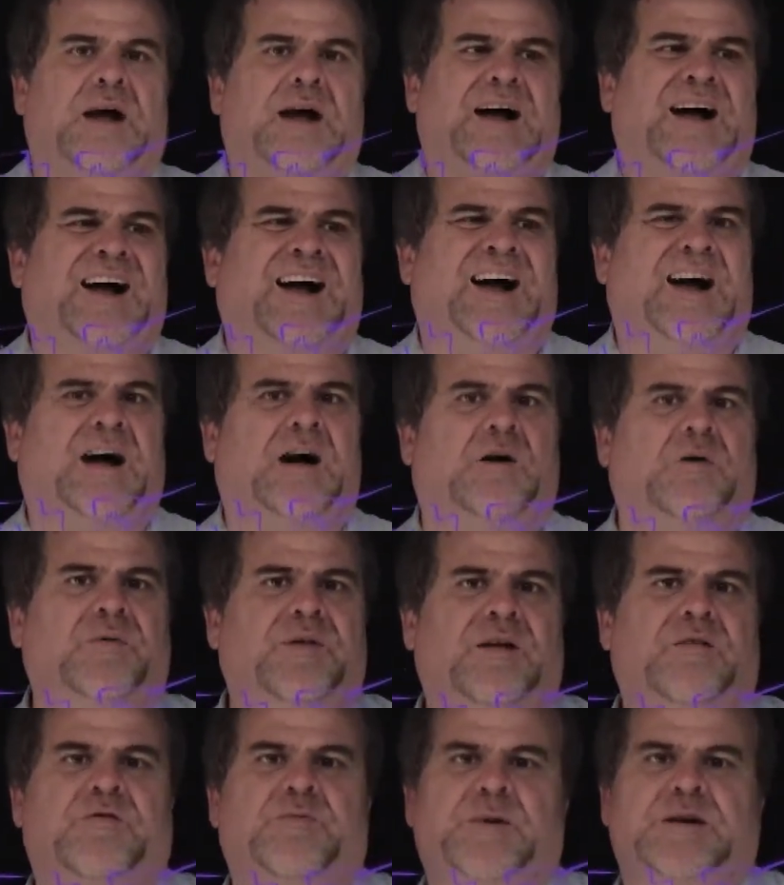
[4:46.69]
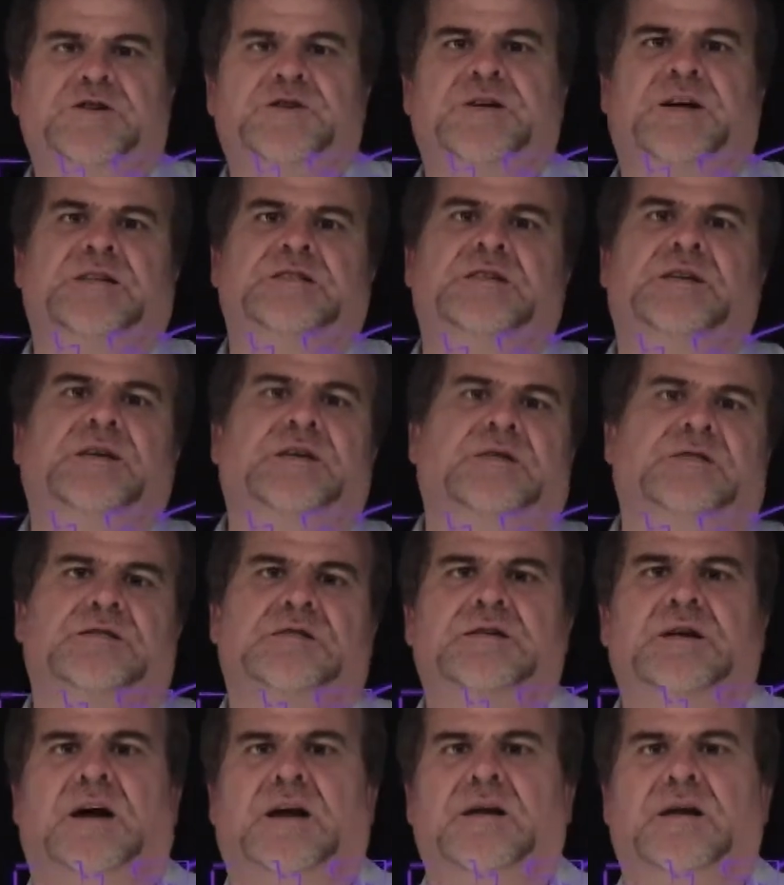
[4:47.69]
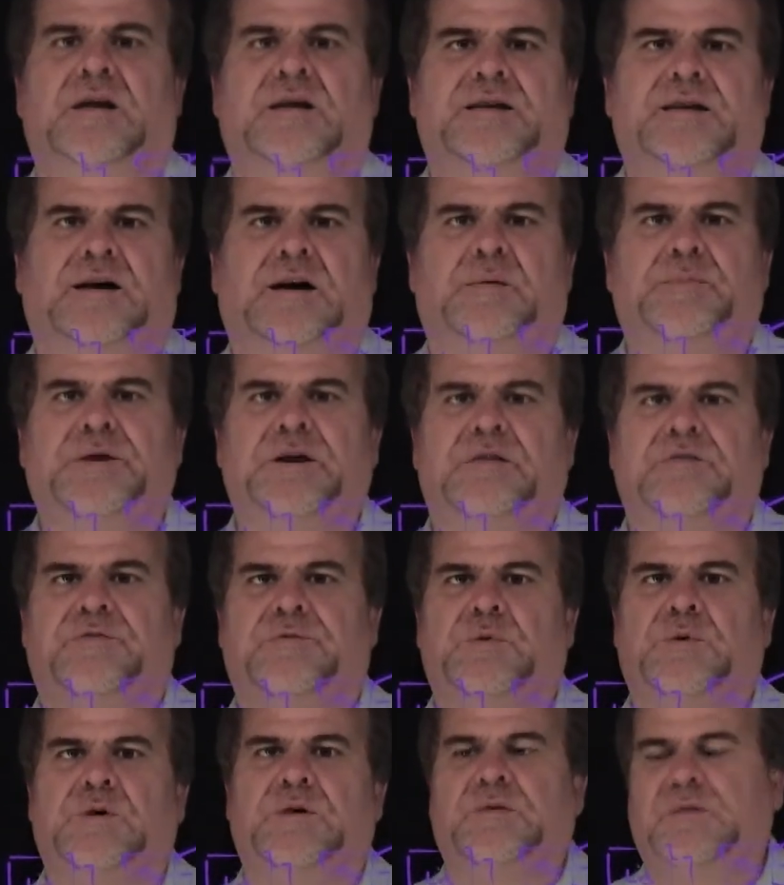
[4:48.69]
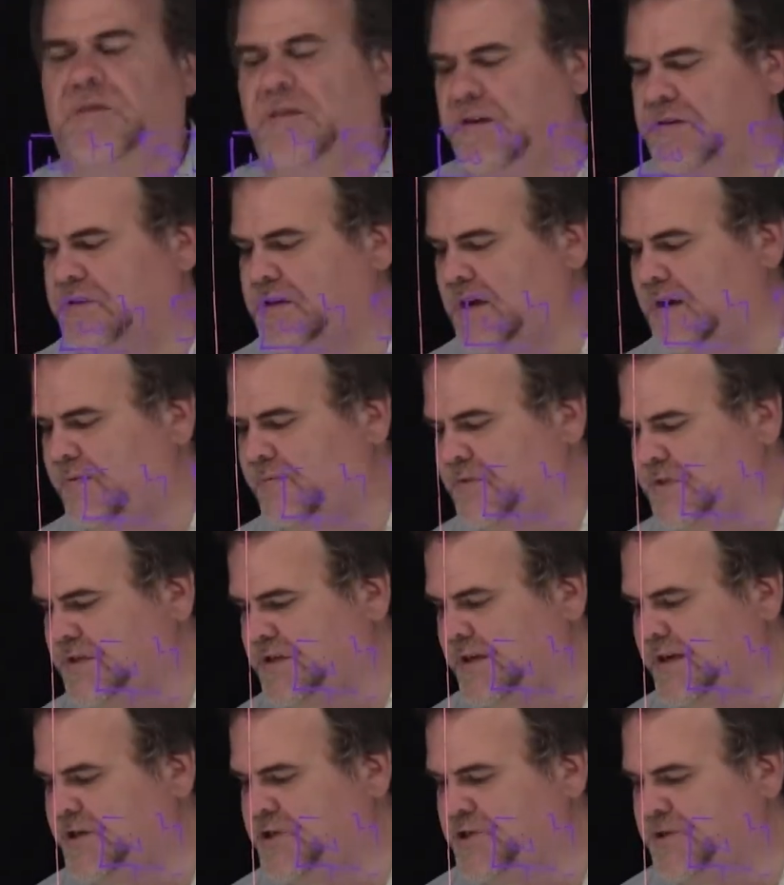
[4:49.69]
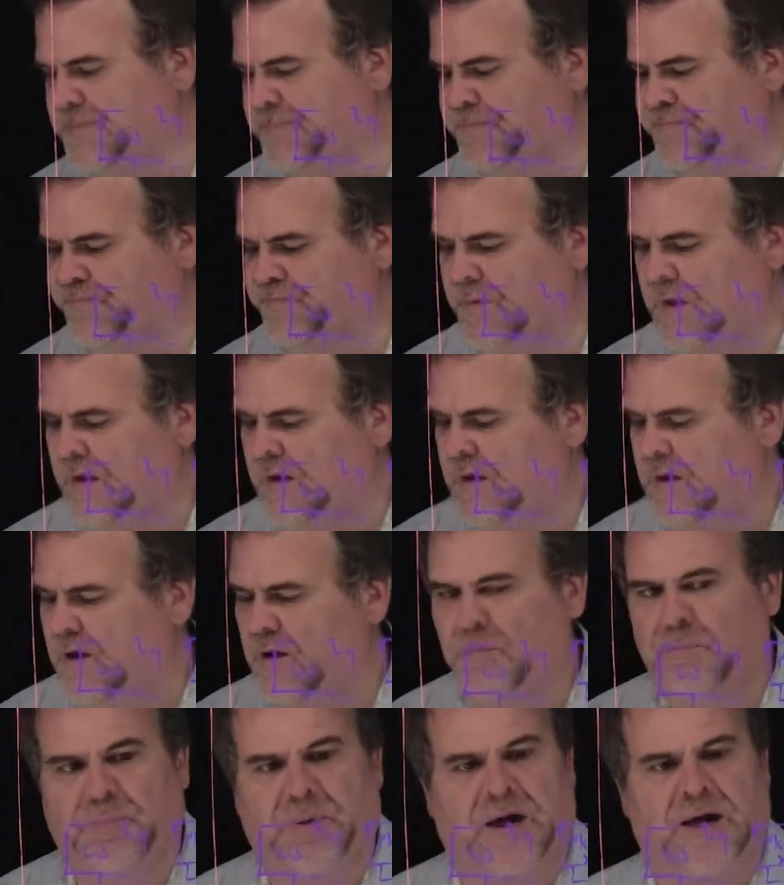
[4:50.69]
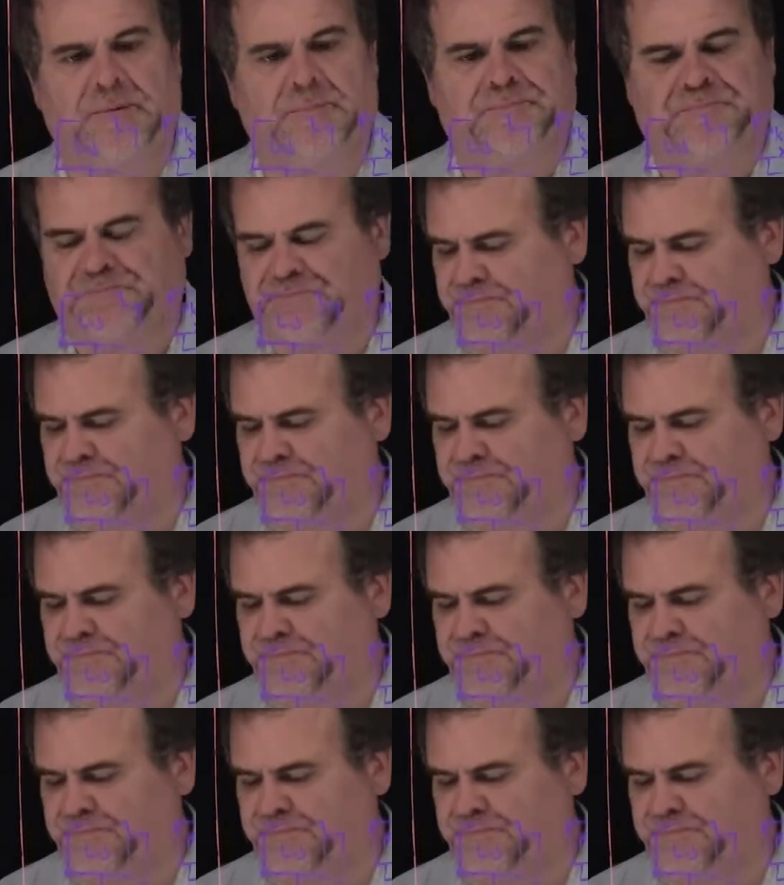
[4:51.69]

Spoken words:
How the information gets in here is not a topic for this conversation. But